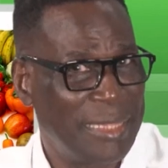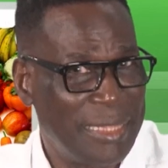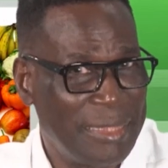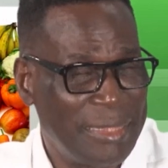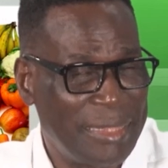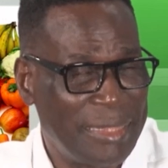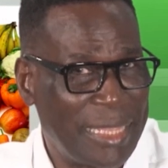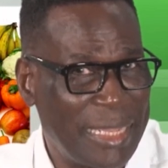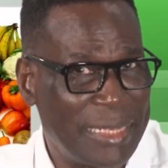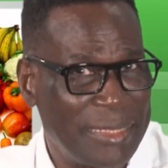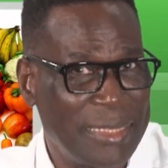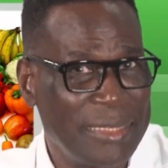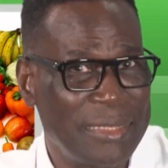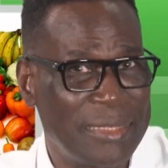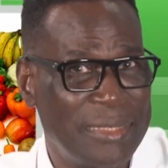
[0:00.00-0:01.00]

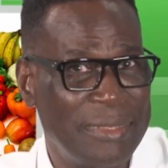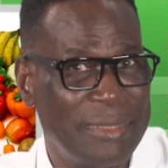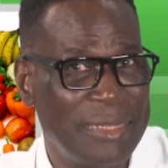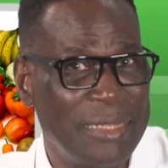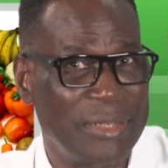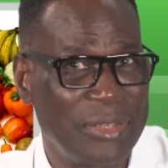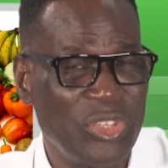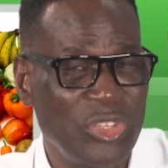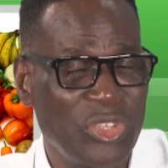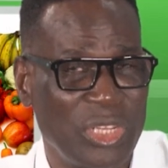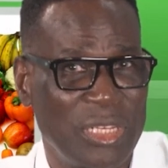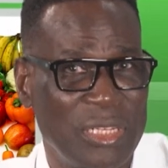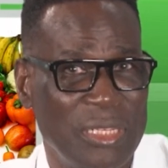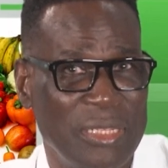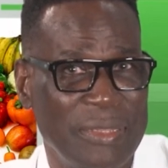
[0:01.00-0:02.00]
this
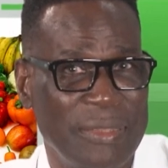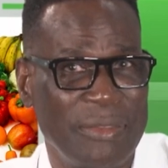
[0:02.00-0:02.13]
condition